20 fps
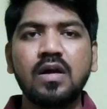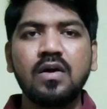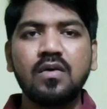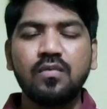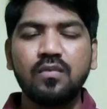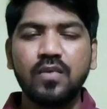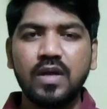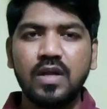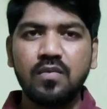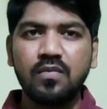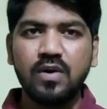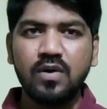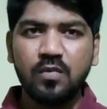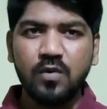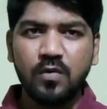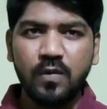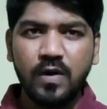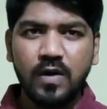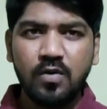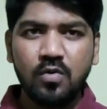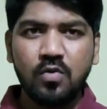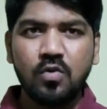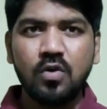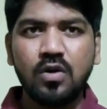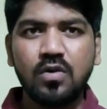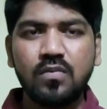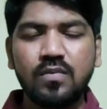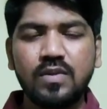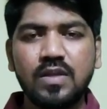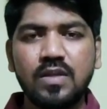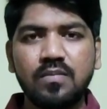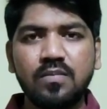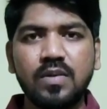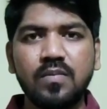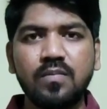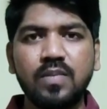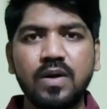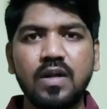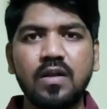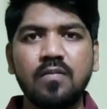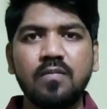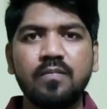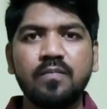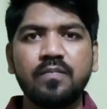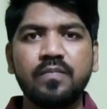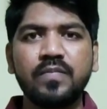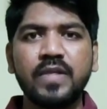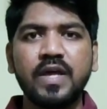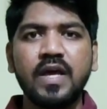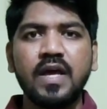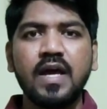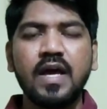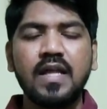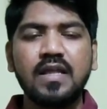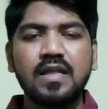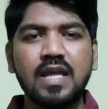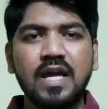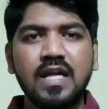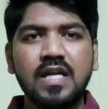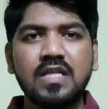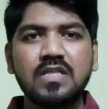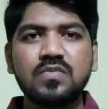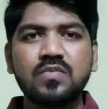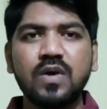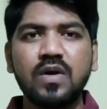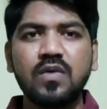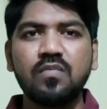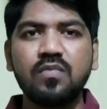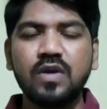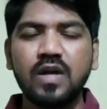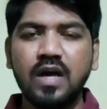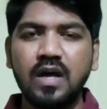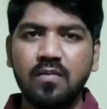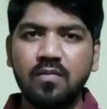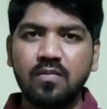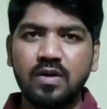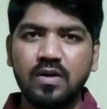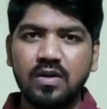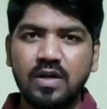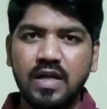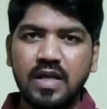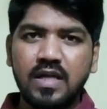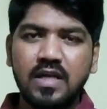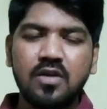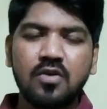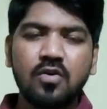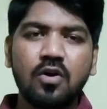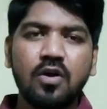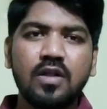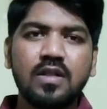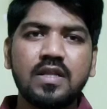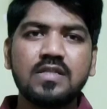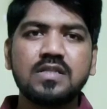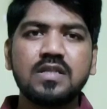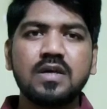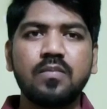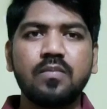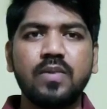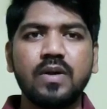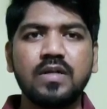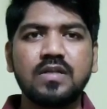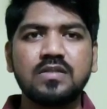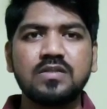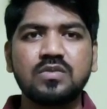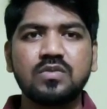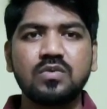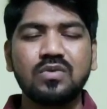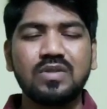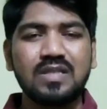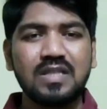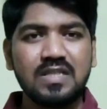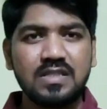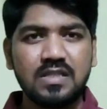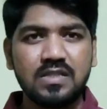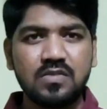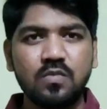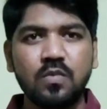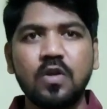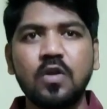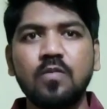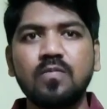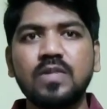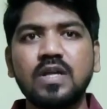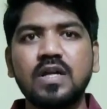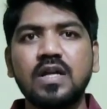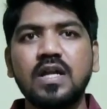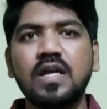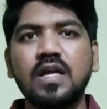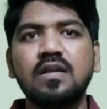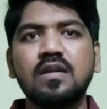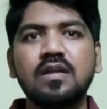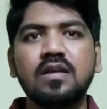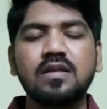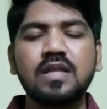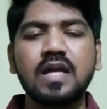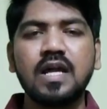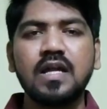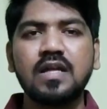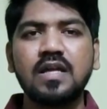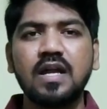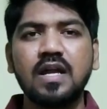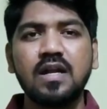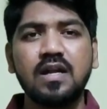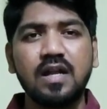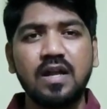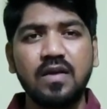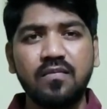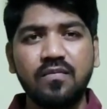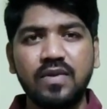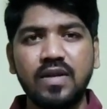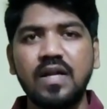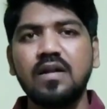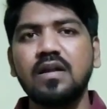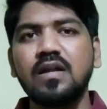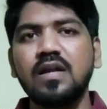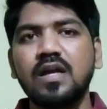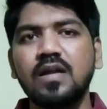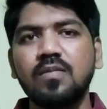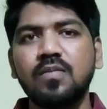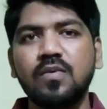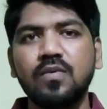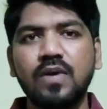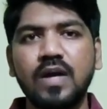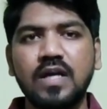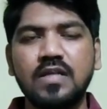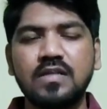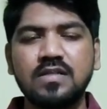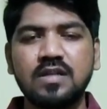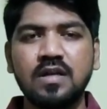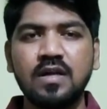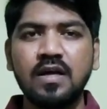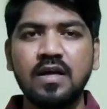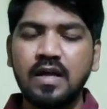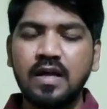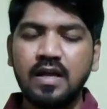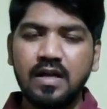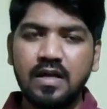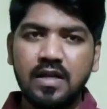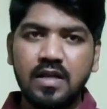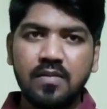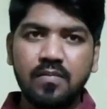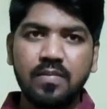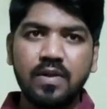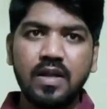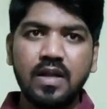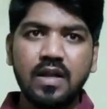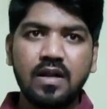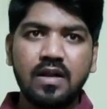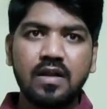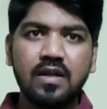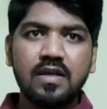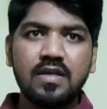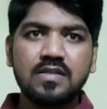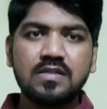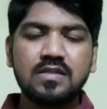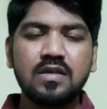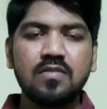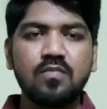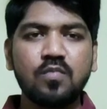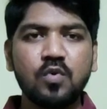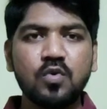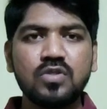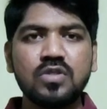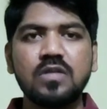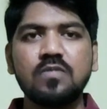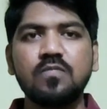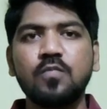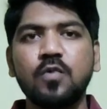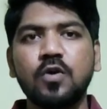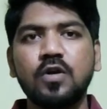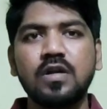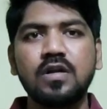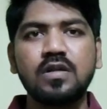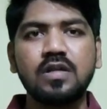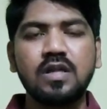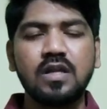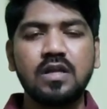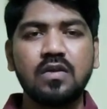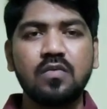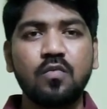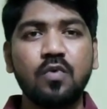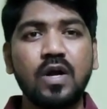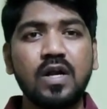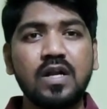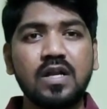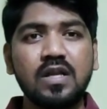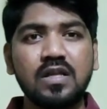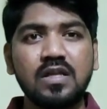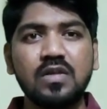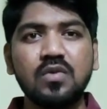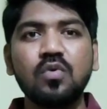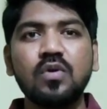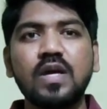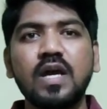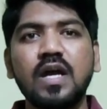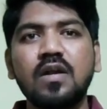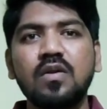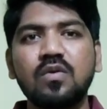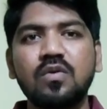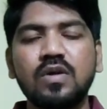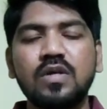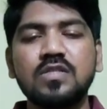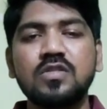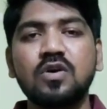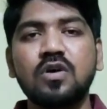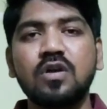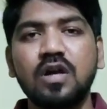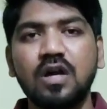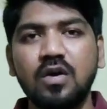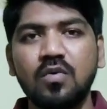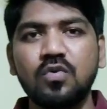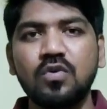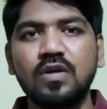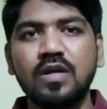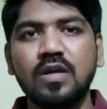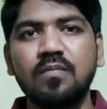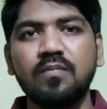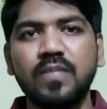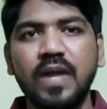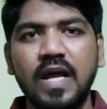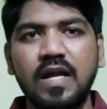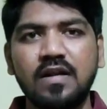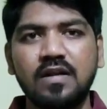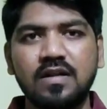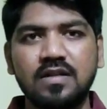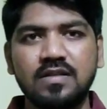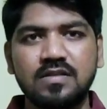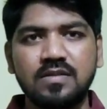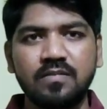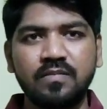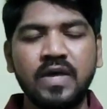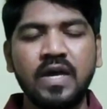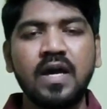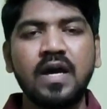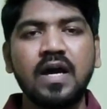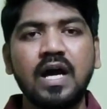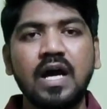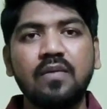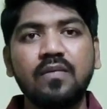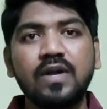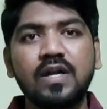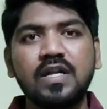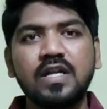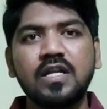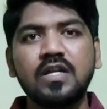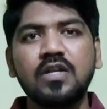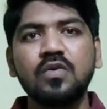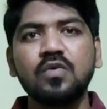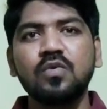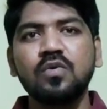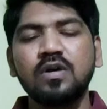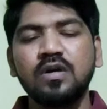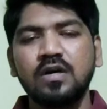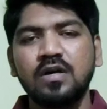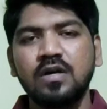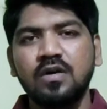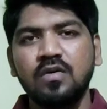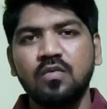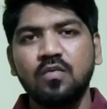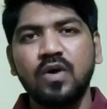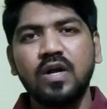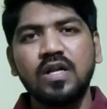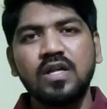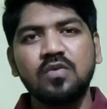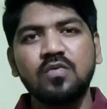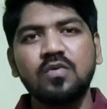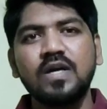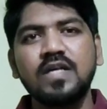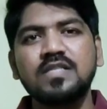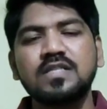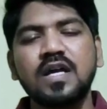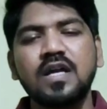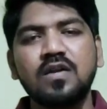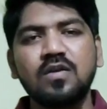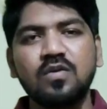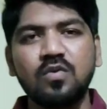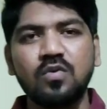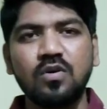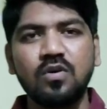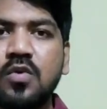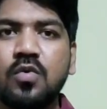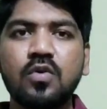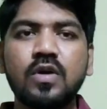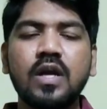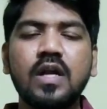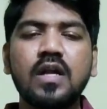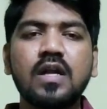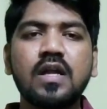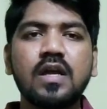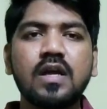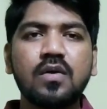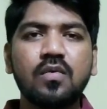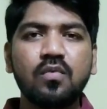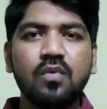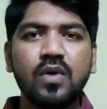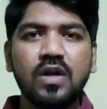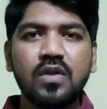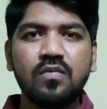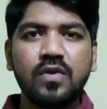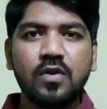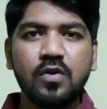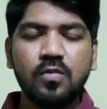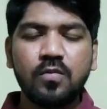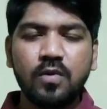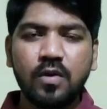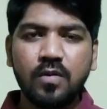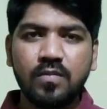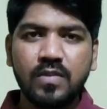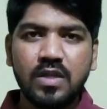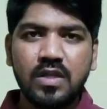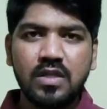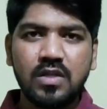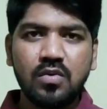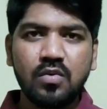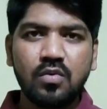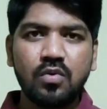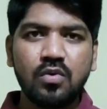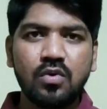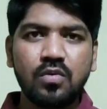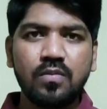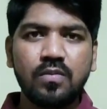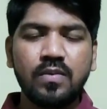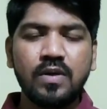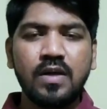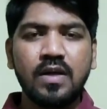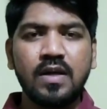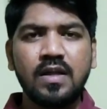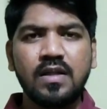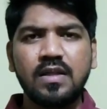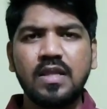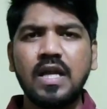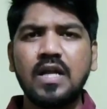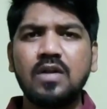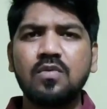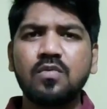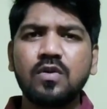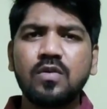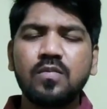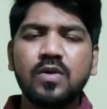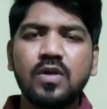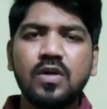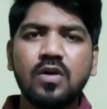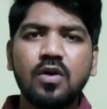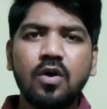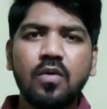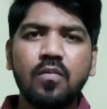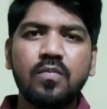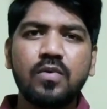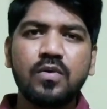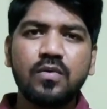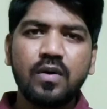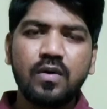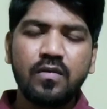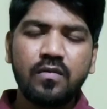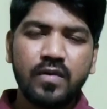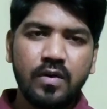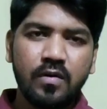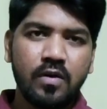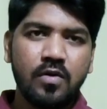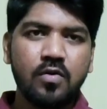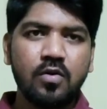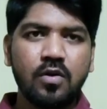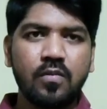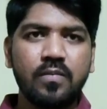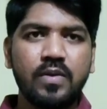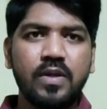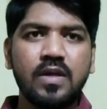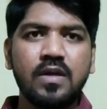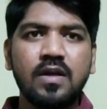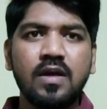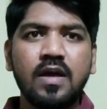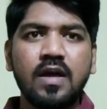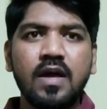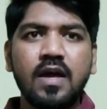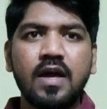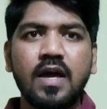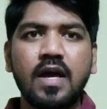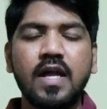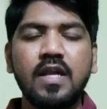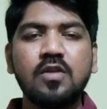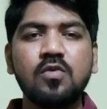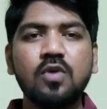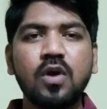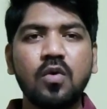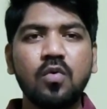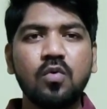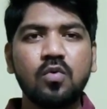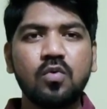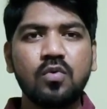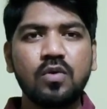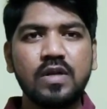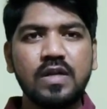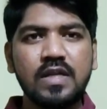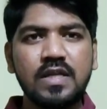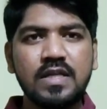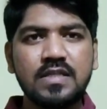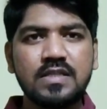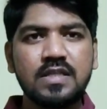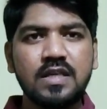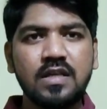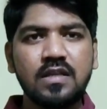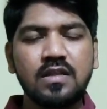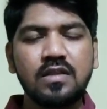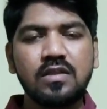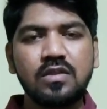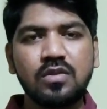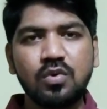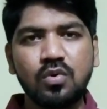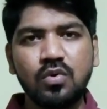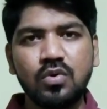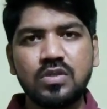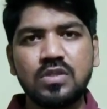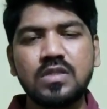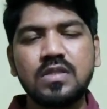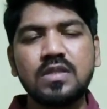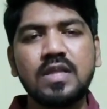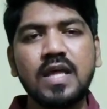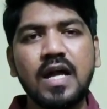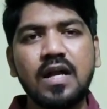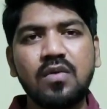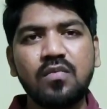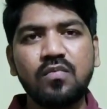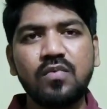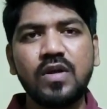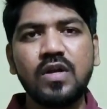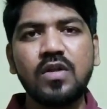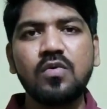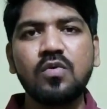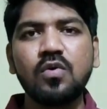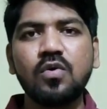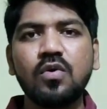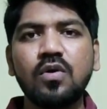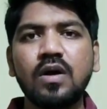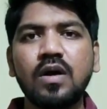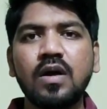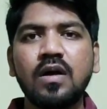whenever we want to talk with the people, and that is why we are taking all these efforts. So this is one of the technique that can definitely help you guys. Deep learning is the most important thing. What you can do is, or how you can practice, I will tell you. What you guys can do, you can take one video from the YouTube that would be of your favorite topic, and you have to listen that video